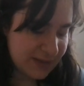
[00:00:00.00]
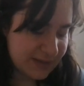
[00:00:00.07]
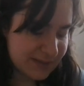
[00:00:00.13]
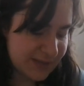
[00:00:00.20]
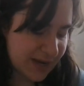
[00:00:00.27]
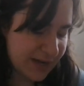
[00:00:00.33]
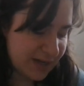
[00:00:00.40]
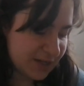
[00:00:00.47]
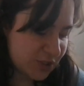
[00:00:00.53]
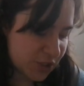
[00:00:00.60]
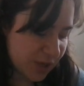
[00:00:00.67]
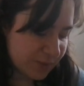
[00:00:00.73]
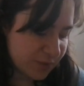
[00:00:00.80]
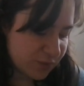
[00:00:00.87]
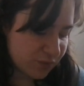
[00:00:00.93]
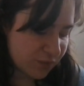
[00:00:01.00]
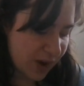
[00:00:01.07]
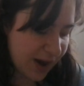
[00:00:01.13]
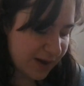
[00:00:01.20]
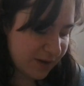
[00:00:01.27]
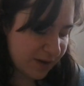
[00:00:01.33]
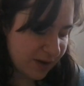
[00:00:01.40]
Sadie jumped
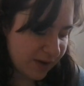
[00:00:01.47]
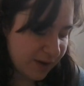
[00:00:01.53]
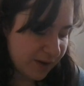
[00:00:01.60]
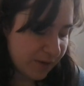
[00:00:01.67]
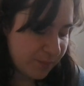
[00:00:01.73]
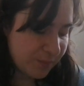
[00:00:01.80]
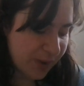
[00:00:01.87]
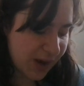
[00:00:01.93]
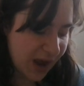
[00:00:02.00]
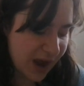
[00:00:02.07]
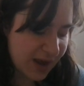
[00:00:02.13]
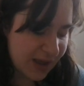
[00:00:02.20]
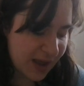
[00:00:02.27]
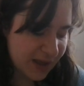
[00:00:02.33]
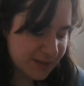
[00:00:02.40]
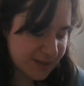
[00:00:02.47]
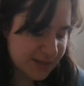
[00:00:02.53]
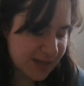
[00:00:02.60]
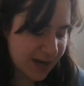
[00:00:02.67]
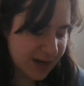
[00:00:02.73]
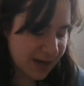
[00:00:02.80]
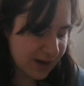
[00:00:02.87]
right on, but I
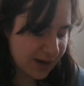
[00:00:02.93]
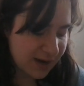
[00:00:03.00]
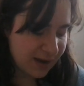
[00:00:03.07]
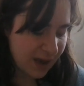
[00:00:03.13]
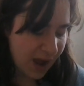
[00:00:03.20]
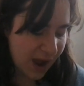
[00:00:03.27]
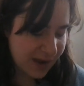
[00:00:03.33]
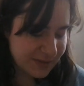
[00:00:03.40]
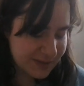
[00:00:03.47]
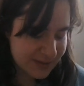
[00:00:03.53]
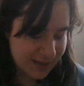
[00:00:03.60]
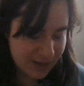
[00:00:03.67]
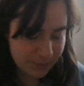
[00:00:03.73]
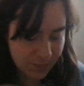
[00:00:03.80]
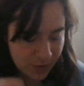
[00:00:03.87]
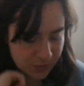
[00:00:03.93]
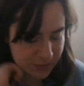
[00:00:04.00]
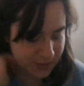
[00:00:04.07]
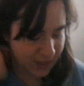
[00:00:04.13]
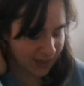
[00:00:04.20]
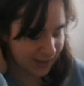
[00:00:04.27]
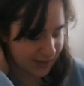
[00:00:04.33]
hesitated. I'd seen
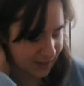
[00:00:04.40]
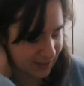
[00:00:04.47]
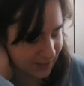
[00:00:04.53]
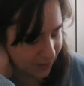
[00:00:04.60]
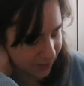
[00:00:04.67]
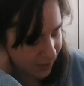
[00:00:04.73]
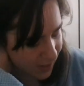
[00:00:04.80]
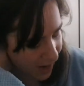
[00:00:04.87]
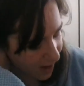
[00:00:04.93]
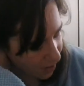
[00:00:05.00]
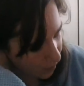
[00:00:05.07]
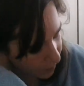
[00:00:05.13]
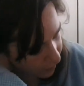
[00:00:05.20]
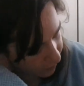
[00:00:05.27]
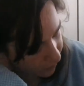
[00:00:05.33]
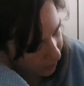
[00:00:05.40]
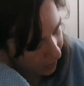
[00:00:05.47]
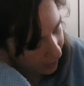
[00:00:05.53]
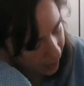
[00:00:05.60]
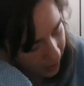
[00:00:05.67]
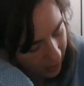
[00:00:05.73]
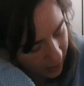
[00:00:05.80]
boats like this on the Nile
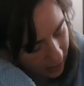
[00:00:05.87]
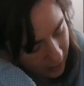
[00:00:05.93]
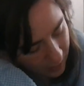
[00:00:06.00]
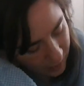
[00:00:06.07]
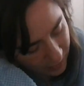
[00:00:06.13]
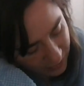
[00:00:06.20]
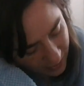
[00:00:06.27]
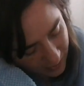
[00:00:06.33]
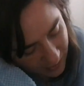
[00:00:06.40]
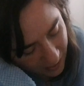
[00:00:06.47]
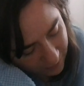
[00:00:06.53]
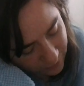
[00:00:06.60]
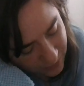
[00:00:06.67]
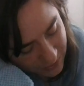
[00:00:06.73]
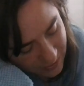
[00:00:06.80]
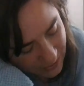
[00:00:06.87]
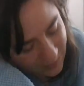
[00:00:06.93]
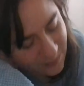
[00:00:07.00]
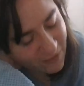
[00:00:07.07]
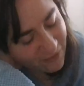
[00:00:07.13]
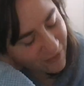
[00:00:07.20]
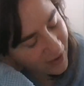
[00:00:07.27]
before, but they never
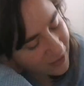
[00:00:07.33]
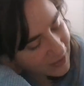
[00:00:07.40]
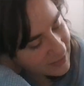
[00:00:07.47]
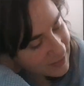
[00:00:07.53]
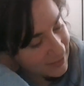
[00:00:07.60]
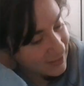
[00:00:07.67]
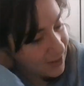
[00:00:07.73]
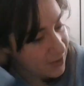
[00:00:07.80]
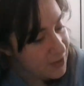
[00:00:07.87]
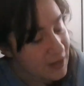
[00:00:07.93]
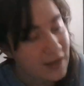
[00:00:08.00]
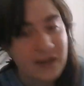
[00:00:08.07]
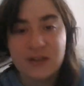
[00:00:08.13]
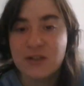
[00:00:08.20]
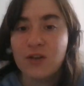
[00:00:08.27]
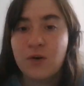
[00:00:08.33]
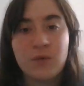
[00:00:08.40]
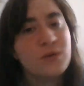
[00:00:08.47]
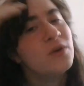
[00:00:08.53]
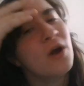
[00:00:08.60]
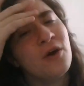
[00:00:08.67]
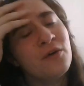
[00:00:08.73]
seemed very sturdy. So,
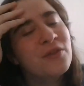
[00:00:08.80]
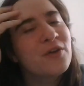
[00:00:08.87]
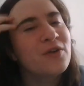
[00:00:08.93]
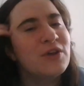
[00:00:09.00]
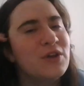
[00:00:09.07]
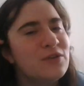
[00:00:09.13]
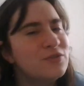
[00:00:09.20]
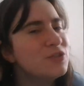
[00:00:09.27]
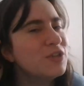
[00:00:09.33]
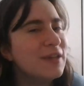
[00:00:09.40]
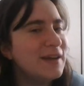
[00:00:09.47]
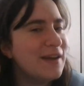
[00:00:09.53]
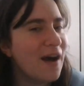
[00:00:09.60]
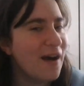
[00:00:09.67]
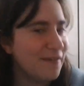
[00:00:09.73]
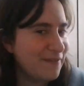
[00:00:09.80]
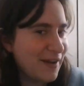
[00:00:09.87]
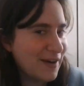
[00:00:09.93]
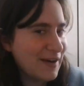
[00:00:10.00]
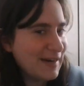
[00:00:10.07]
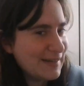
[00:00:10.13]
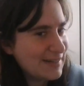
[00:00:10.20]
no, they're usually not
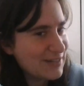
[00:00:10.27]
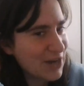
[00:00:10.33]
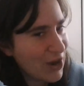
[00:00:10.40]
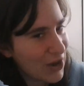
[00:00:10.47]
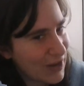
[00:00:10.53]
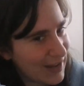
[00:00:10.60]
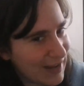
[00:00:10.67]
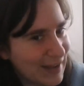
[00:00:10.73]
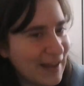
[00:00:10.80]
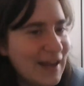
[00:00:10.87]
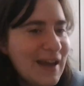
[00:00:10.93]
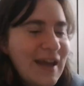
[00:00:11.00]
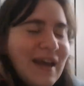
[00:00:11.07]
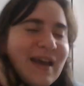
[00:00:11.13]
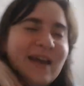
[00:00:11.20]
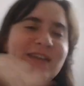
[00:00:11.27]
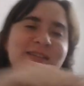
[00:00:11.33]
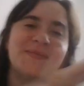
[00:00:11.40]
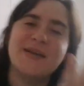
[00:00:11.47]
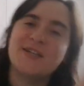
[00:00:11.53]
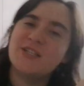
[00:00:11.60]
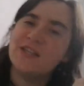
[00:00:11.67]
very sturdy,
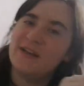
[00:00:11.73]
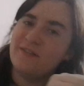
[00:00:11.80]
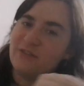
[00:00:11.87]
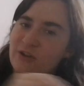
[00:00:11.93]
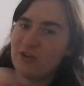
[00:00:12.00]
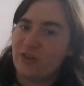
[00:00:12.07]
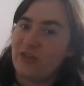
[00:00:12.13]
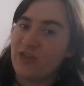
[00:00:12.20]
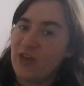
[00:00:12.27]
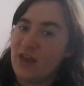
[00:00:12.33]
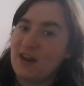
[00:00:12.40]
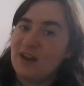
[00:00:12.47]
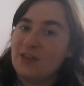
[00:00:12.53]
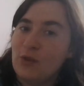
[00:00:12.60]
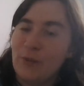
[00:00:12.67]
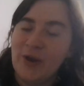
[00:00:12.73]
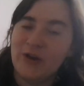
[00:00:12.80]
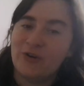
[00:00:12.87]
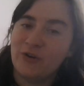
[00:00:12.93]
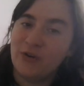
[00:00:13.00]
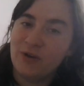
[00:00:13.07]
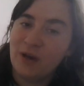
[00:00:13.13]
especially if they're thin in the
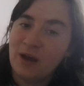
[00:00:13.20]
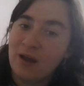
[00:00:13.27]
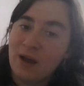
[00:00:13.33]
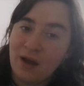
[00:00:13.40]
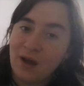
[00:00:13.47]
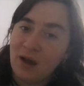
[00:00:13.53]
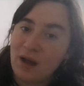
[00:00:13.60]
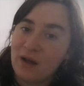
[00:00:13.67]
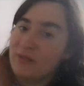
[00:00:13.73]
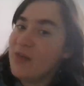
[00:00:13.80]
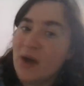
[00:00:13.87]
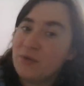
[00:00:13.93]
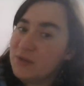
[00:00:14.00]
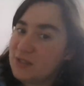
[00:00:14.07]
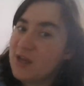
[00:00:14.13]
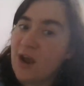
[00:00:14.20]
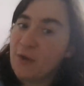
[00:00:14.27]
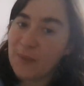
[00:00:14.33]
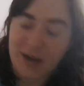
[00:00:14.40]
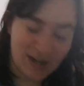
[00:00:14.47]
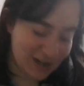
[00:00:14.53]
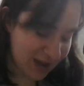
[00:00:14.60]
middle. That would scare
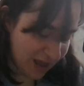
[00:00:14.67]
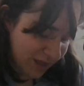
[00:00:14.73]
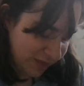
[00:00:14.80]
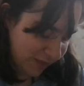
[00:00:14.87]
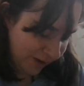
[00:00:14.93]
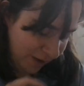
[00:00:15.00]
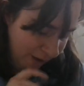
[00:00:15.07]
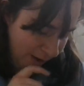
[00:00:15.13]
me to death.